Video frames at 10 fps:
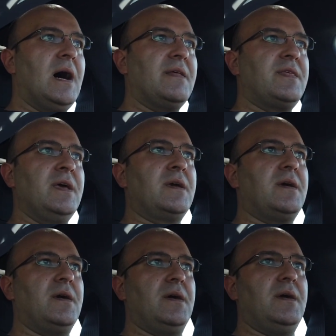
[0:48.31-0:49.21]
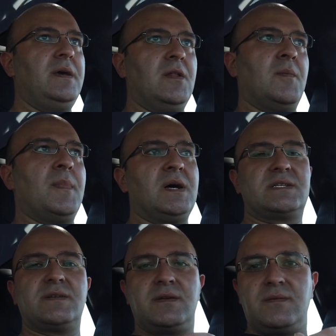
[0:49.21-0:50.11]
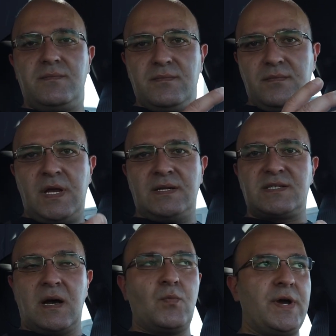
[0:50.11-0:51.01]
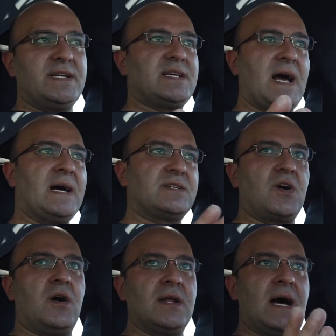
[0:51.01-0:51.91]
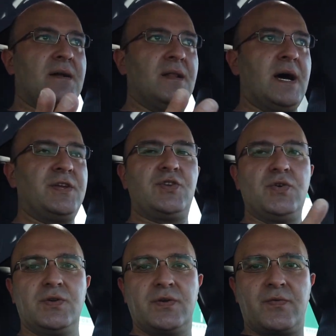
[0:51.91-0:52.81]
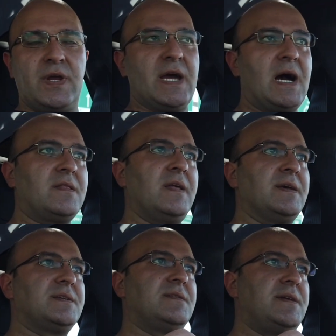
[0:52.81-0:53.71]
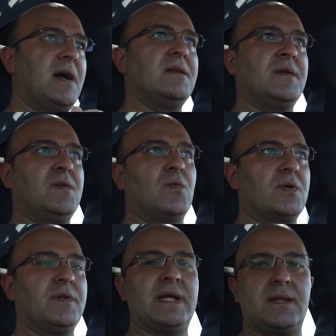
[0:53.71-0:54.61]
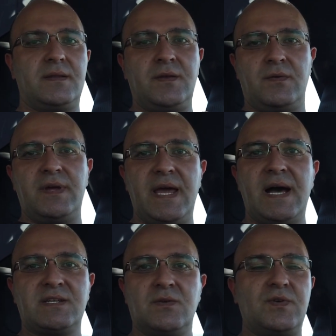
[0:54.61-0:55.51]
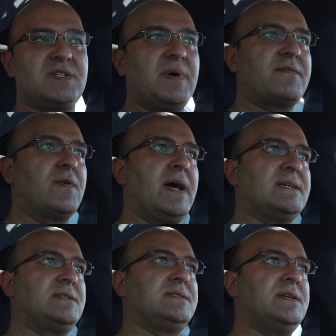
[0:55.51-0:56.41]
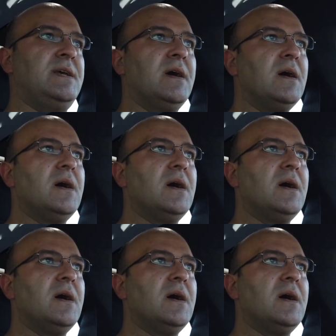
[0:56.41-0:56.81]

I think Elon Musk in some ways has gone out of line to a degree. I think telling the world that, you know, he has no respect for the SEC,